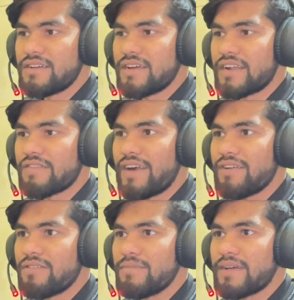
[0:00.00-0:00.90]
Android
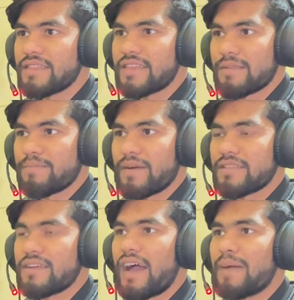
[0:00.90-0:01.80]
home and that
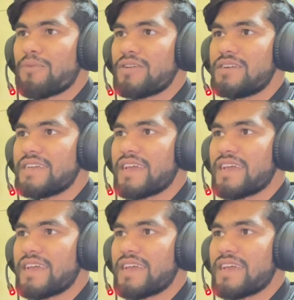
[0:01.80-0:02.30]
path I've already